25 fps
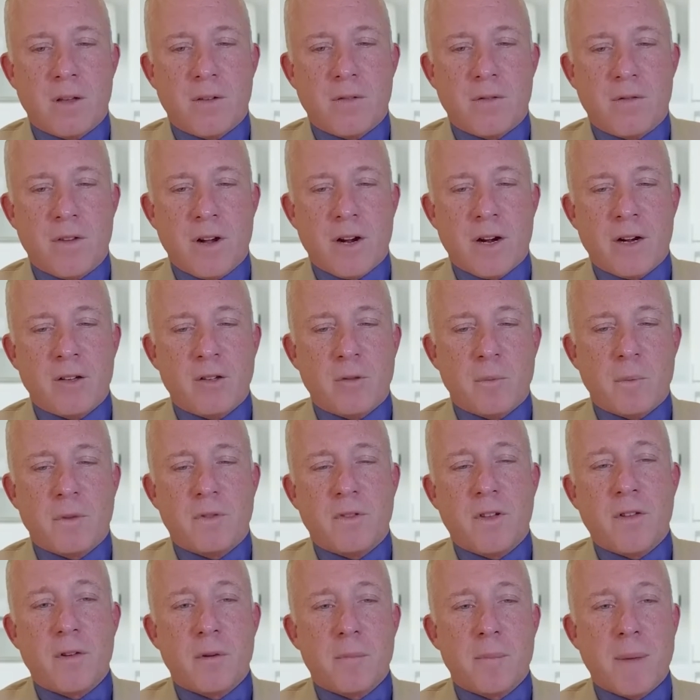very
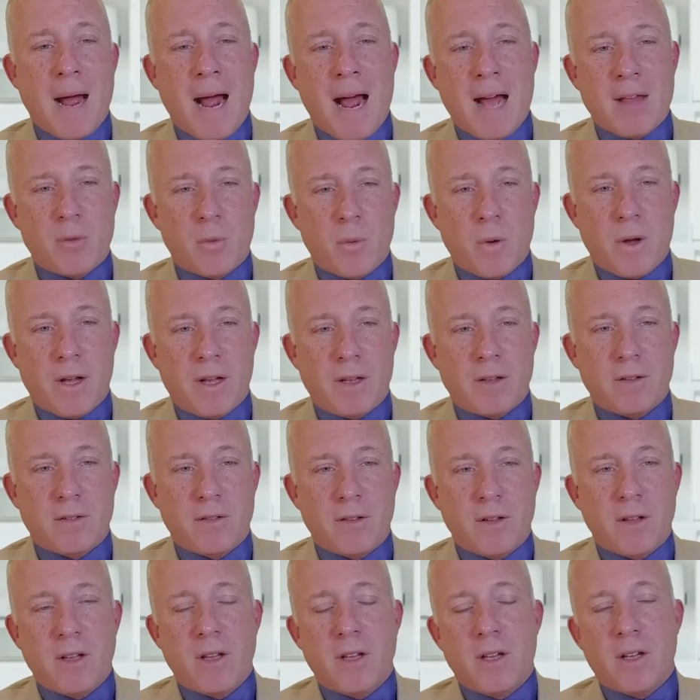specific pathways
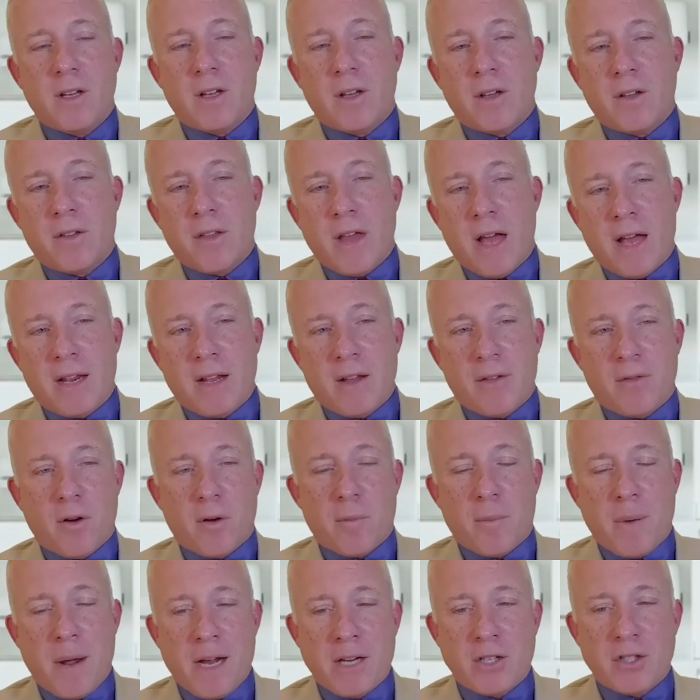that if our
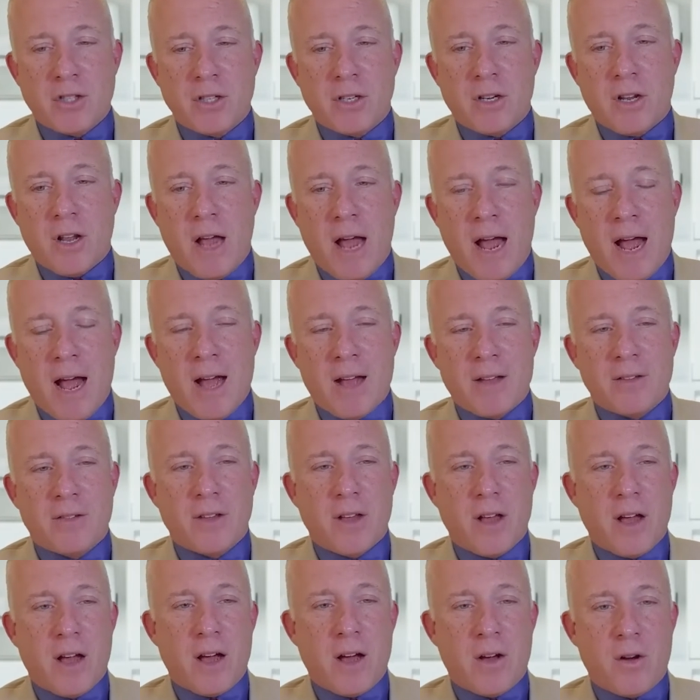patient has,
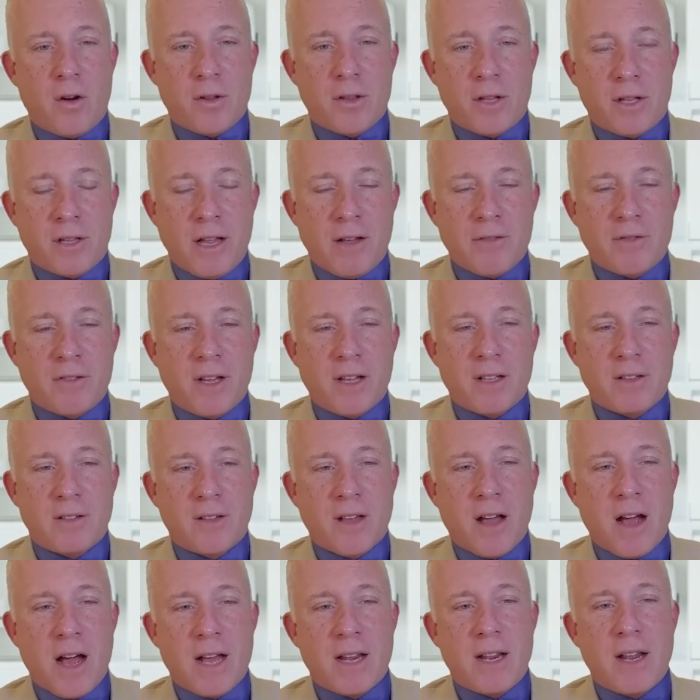uh, on the left-hand
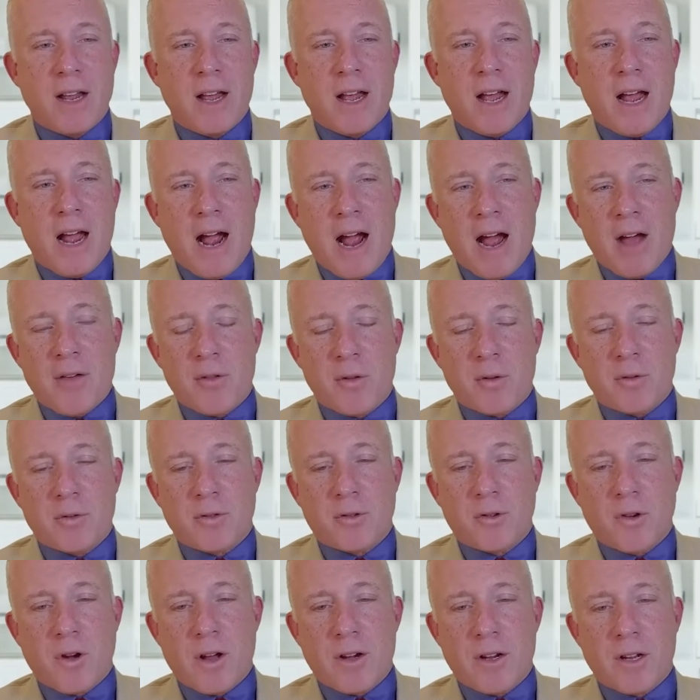side,
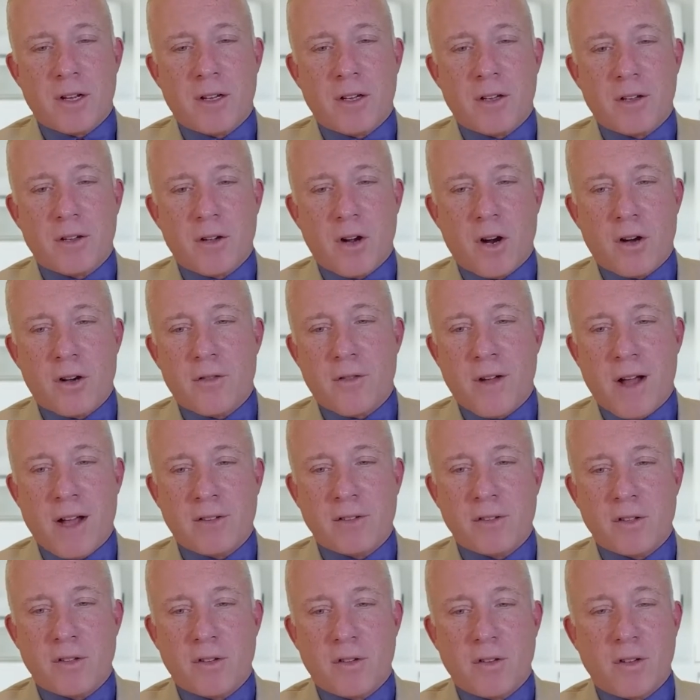atherosclerotic
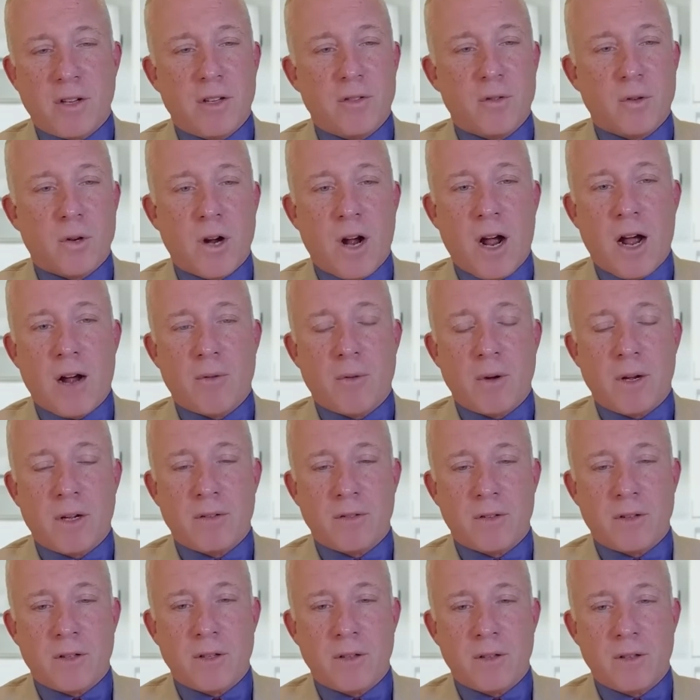cardiovascular disease or high
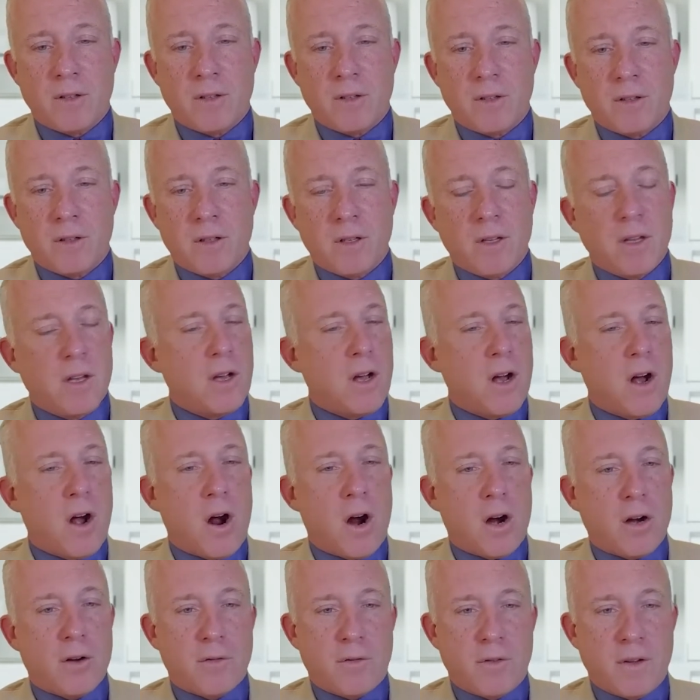risk,
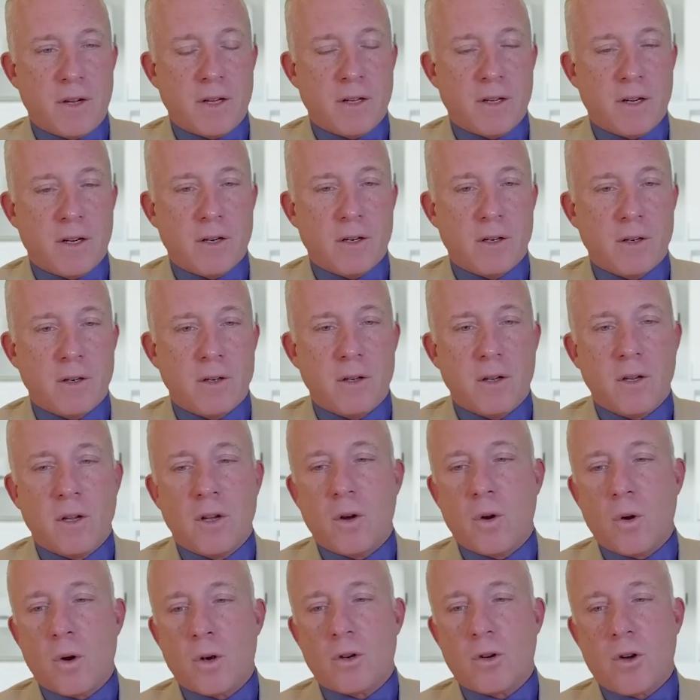heart failure,
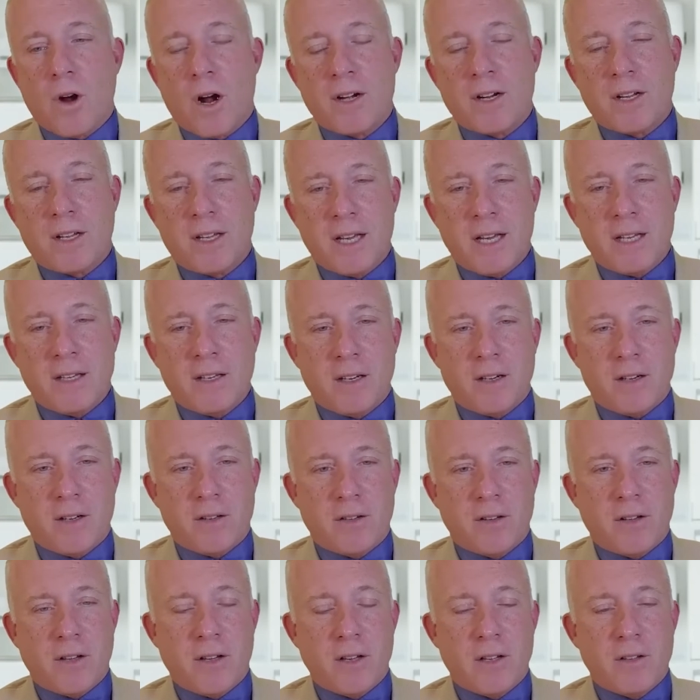or chronic kidney
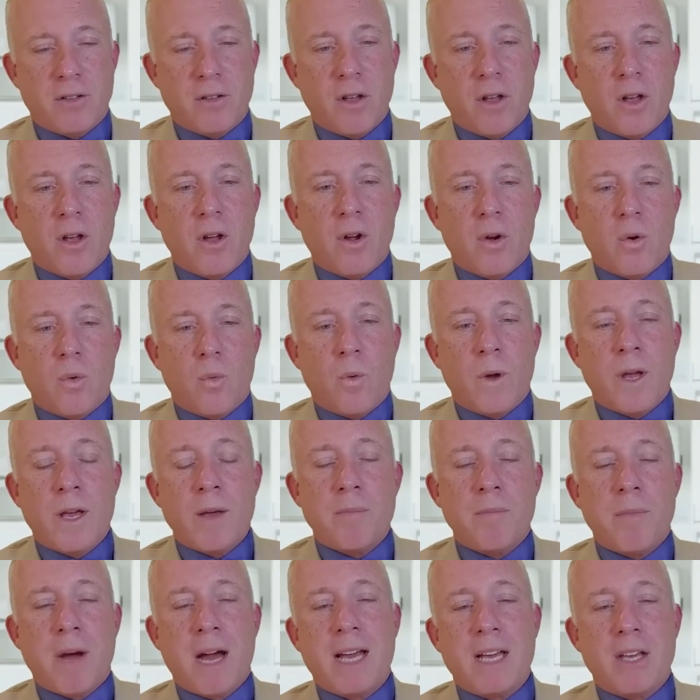disease, we
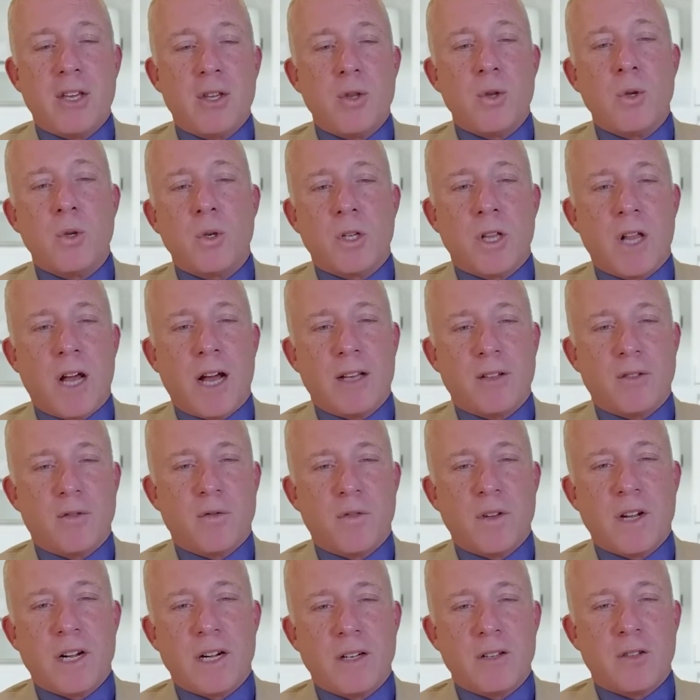might utilize
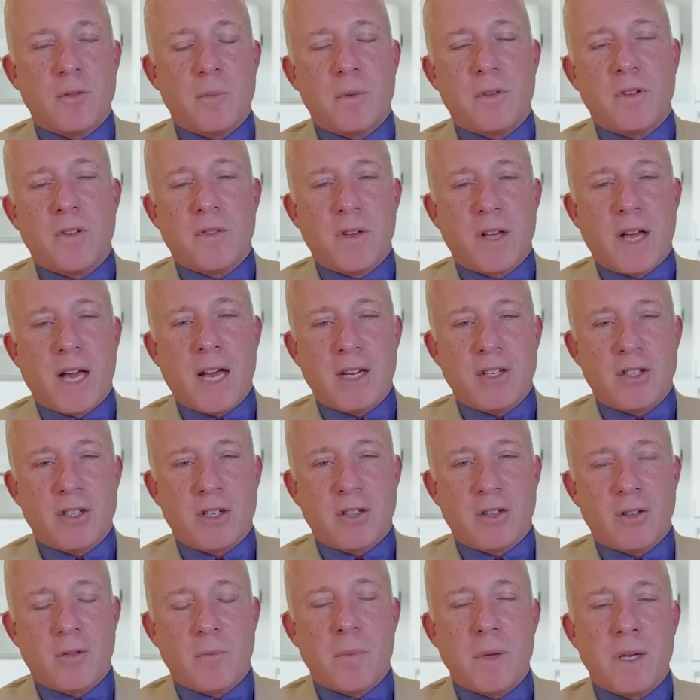very specific
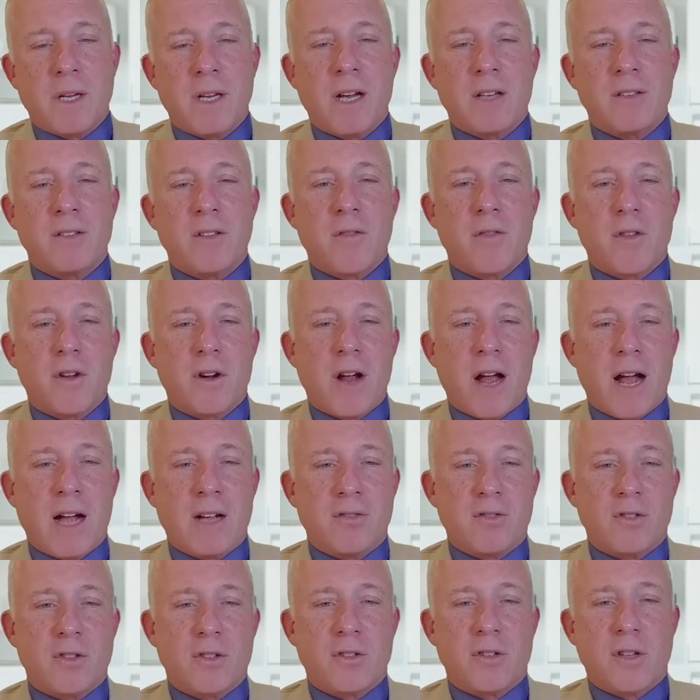agents because of their
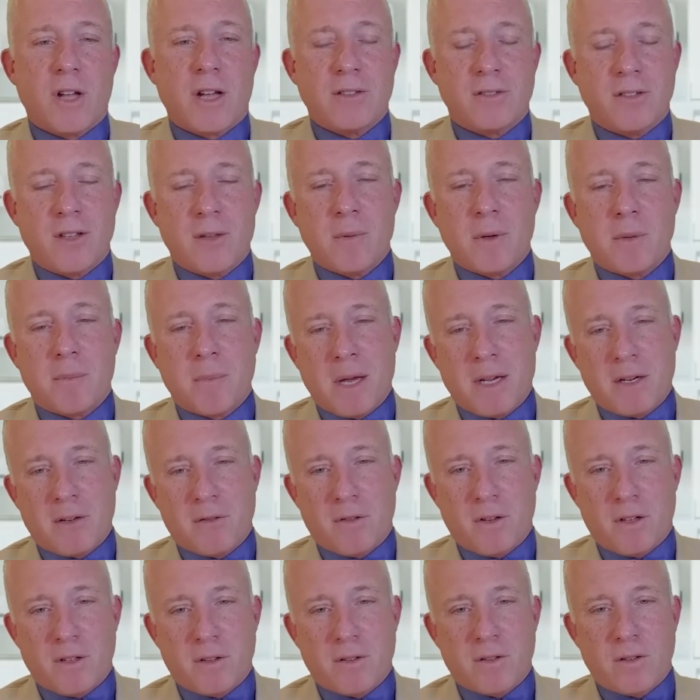extraglycemic
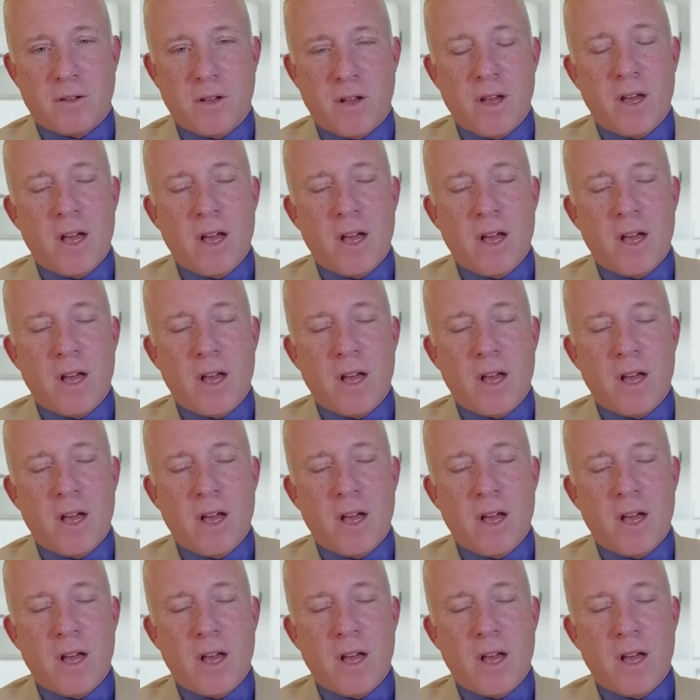benefits.